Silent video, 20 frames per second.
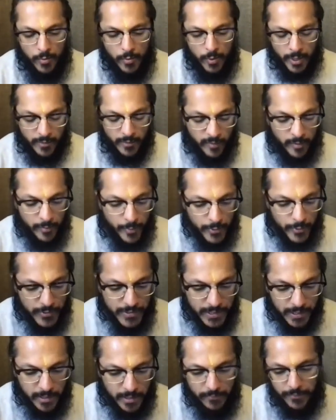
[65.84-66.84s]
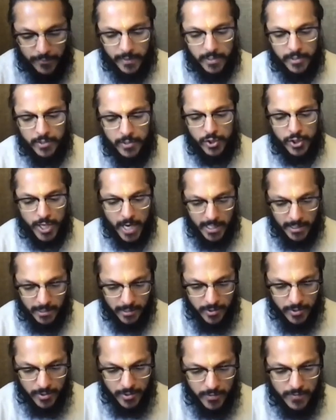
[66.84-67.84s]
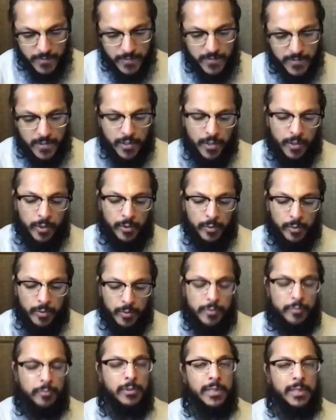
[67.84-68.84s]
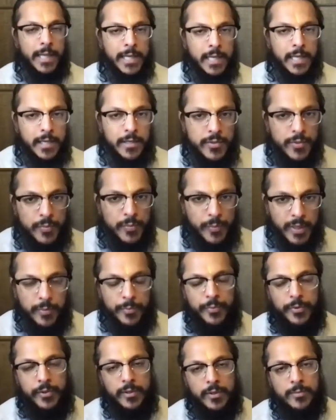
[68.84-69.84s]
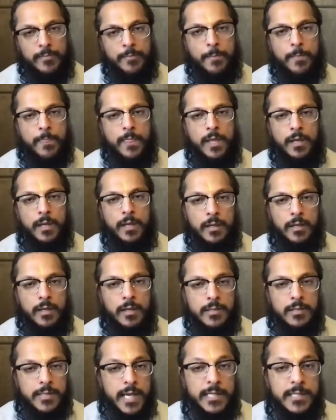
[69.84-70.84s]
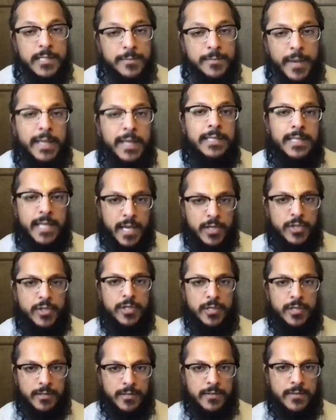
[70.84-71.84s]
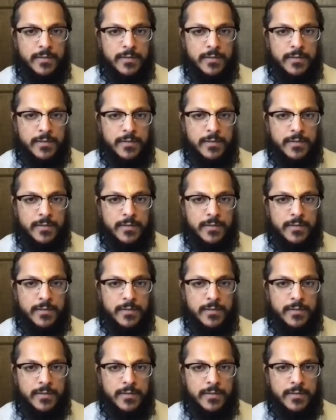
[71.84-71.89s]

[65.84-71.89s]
One of our most significant challenges with relating to people is expectations.